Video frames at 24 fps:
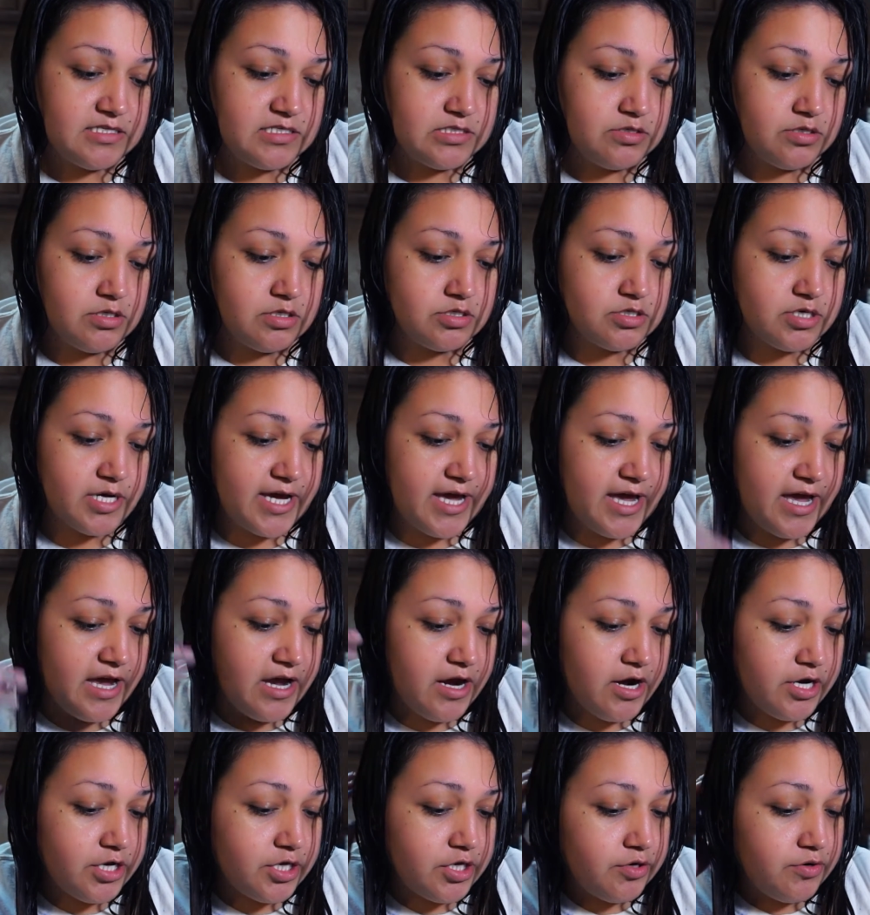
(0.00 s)
and soothing dry
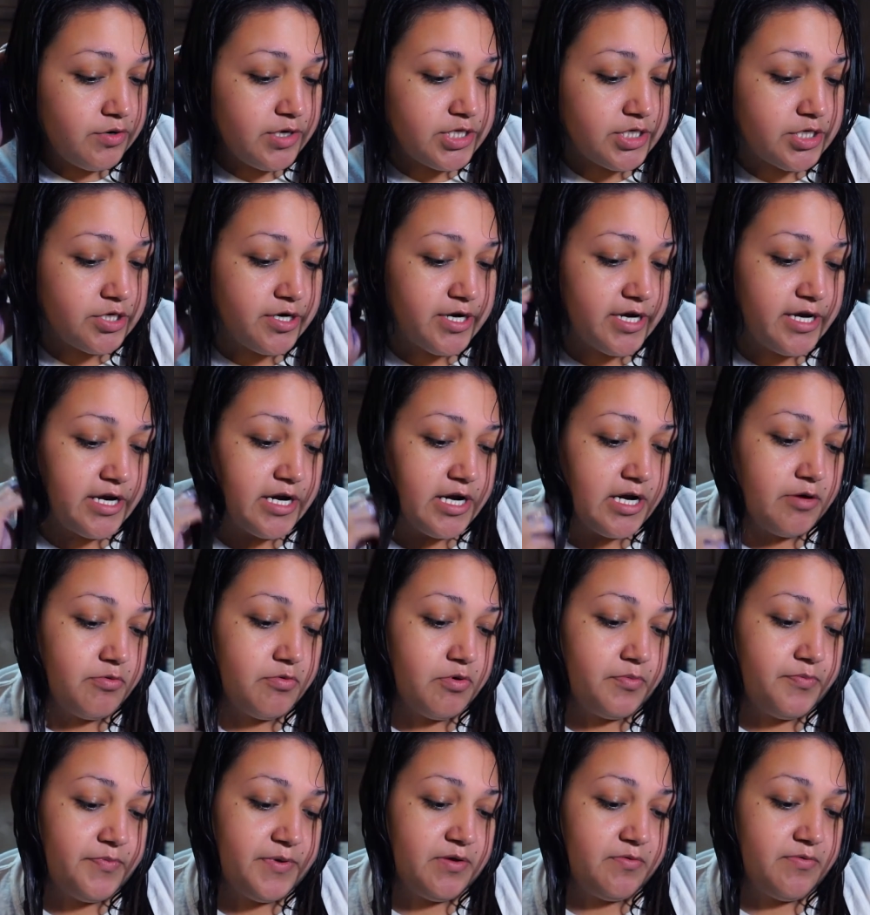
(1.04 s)
hair, you and your hair
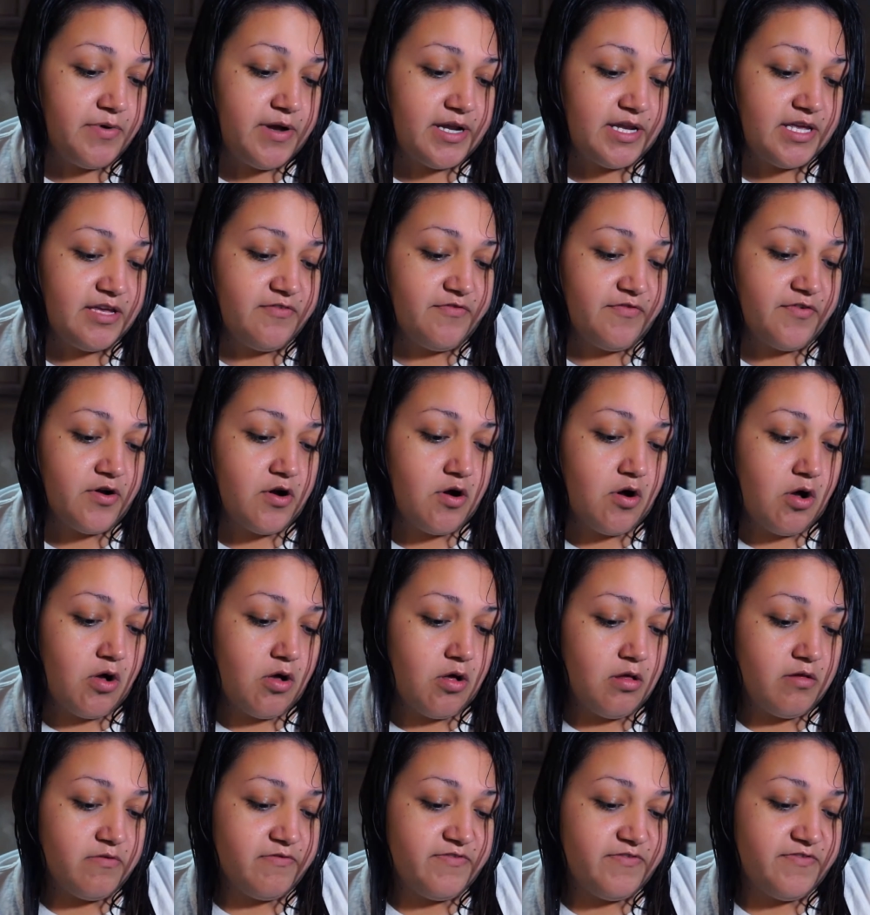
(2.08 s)
will be ready for
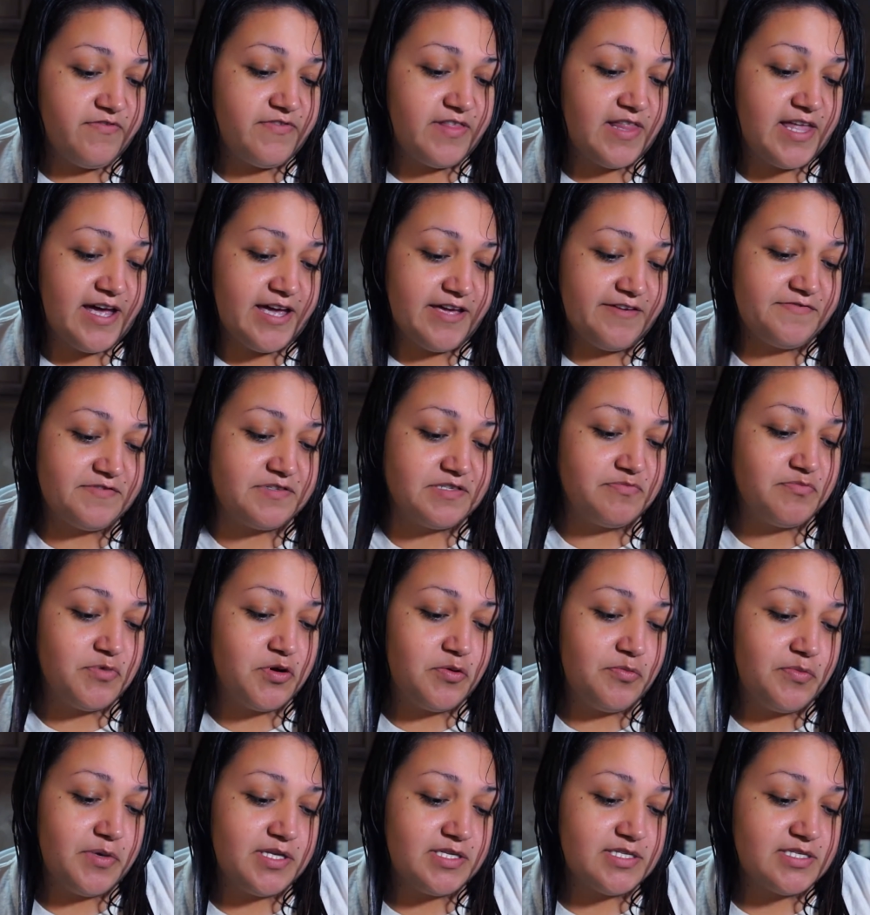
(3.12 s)
all life's
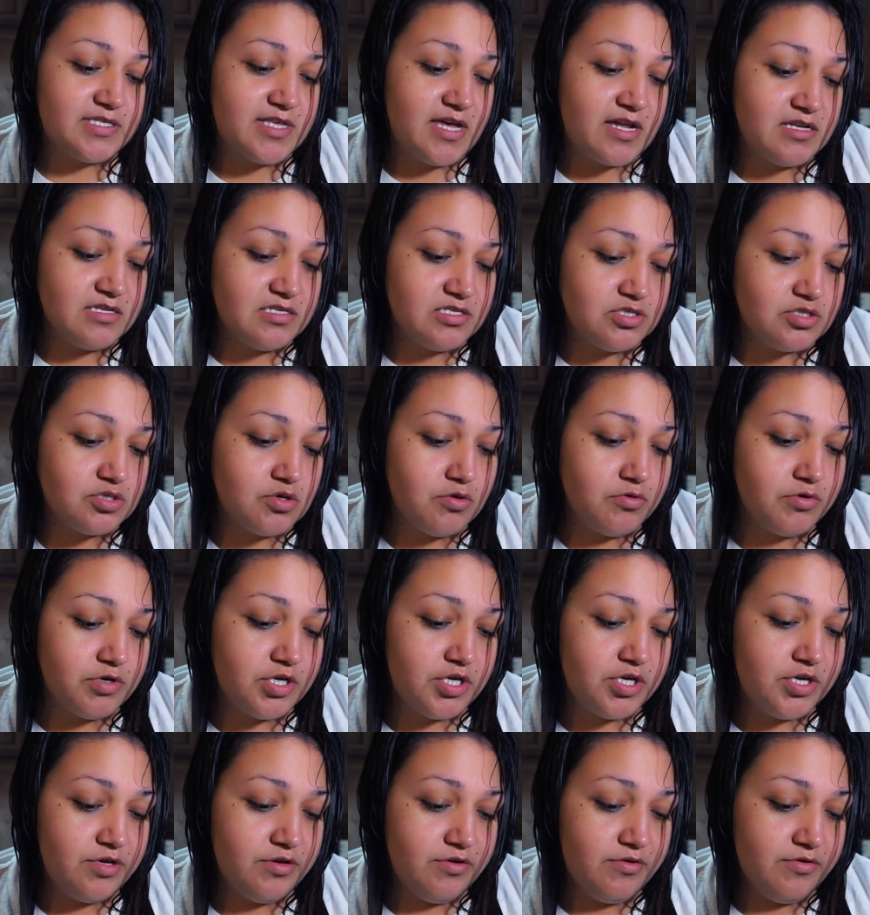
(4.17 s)
moments. That is so
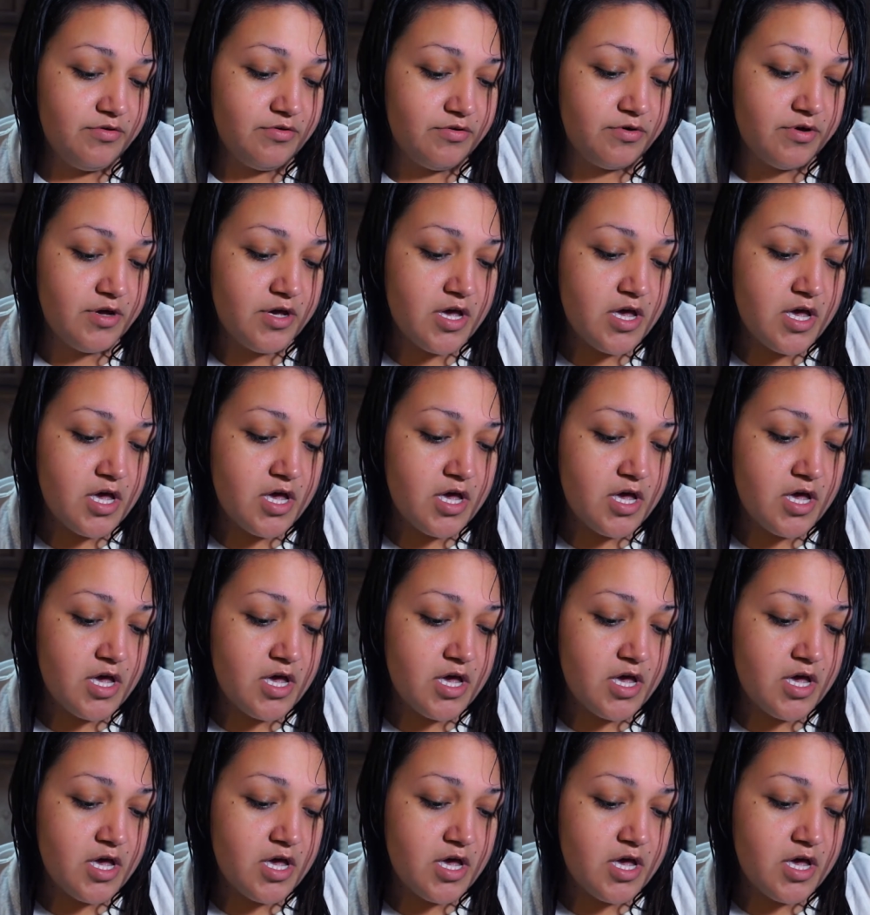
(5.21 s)
cute.